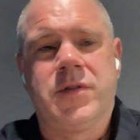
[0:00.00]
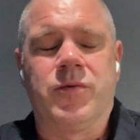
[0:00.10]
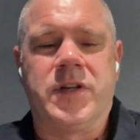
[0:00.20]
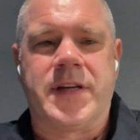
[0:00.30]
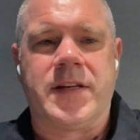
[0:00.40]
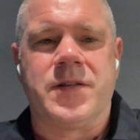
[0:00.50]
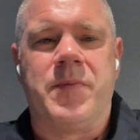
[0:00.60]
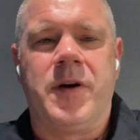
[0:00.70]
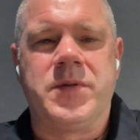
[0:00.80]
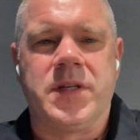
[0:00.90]
all intents
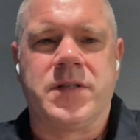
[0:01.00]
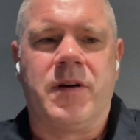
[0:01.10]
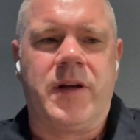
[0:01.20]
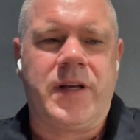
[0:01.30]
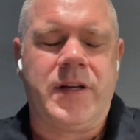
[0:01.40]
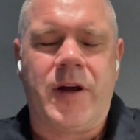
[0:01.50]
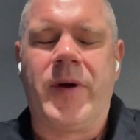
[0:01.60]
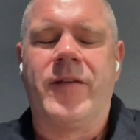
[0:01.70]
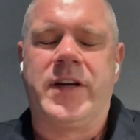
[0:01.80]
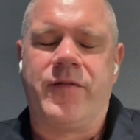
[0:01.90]
and purposes,
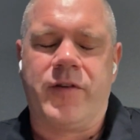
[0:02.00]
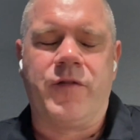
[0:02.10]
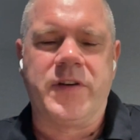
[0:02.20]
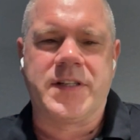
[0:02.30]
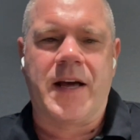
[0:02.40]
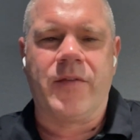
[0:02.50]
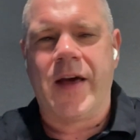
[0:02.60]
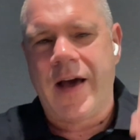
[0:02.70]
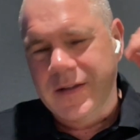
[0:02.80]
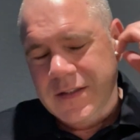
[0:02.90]
we have a different office down
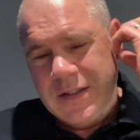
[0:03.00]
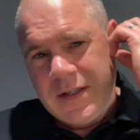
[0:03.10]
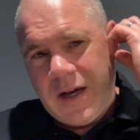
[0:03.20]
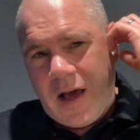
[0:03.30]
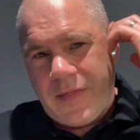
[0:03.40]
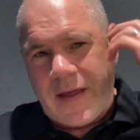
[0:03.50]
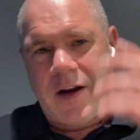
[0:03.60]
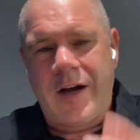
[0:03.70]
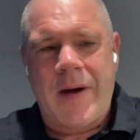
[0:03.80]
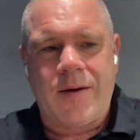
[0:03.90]
there, and then
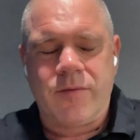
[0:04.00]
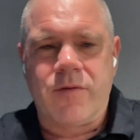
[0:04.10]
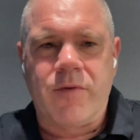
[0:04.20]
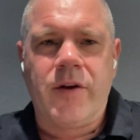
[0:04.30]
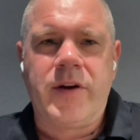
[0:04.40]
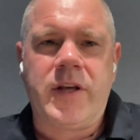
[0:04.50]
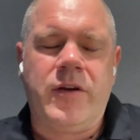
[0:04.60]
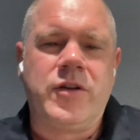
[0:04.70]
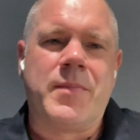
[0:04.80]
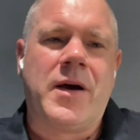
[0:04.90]
I'm out on the road a
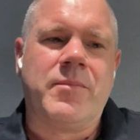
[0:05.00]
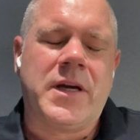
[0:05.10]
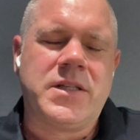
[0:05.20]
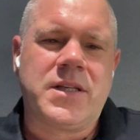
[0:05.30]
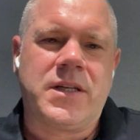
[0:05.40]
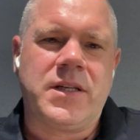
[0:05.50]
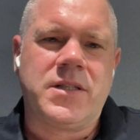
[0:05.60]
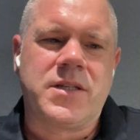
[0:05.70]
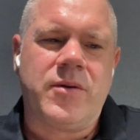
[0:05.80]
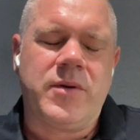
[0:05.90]
huge amount, basically.
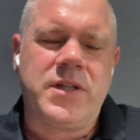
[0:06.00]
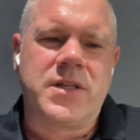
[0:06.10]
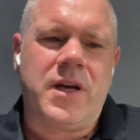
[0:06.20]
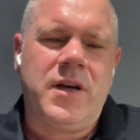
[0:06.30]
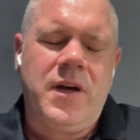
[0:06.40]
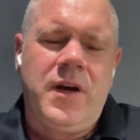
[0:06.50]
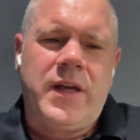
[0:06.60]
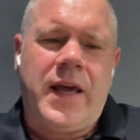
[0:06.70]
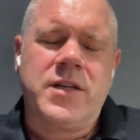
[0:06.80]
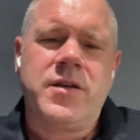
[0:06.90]
So it's so
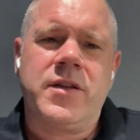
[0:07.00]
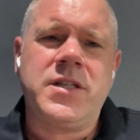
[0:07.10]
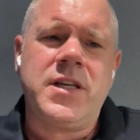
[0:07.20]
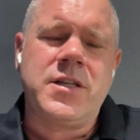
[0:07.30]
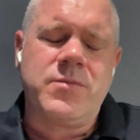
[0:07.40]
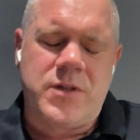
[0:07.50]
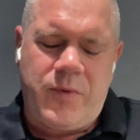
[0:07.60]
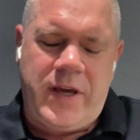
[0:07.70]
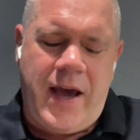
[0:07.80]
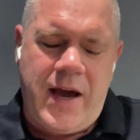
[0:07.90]
the systems that
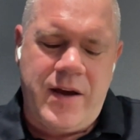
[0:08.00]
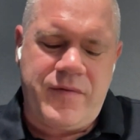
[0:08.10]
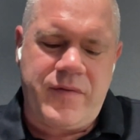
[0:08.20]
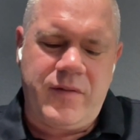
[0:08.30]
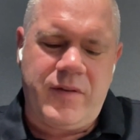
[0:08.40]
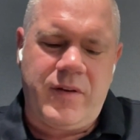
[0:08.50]
we have